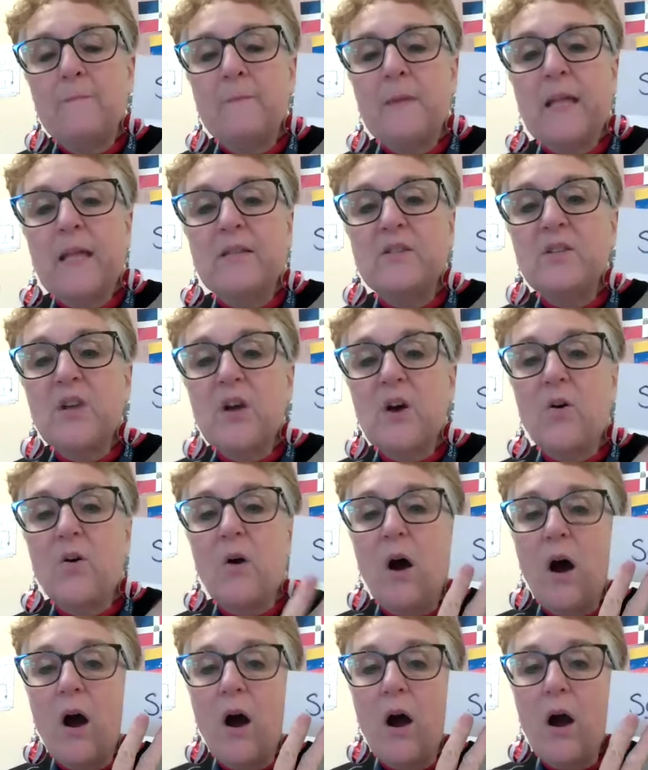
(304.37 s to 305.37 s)
And
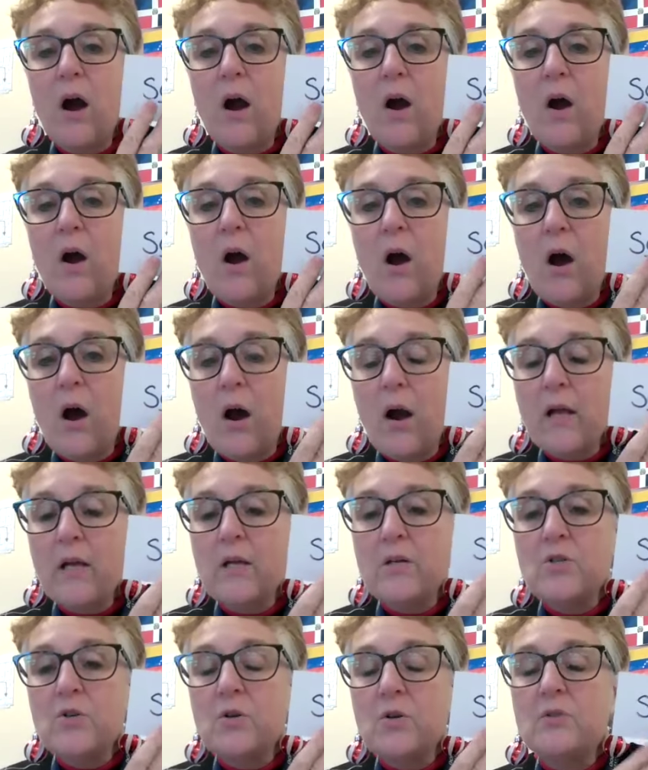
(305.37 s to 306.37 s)
so R
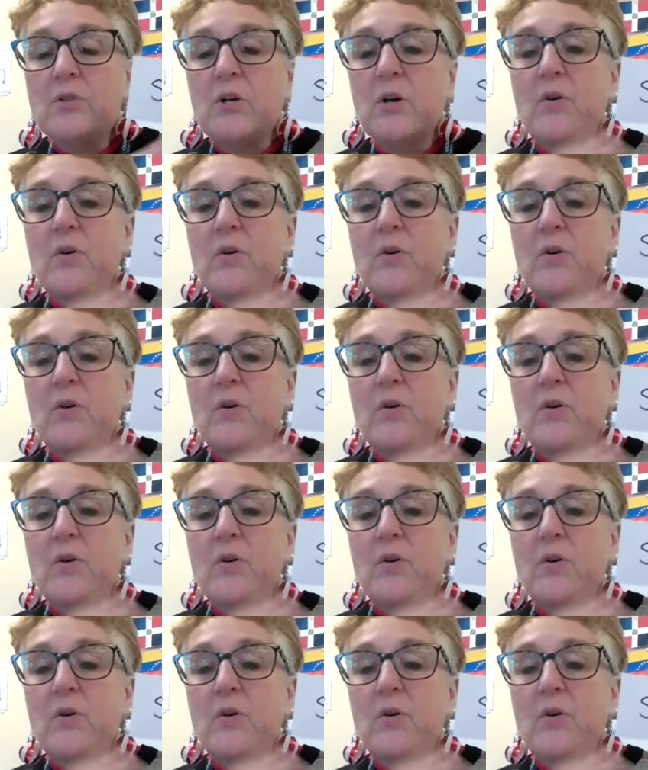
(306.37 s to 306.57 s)
controlled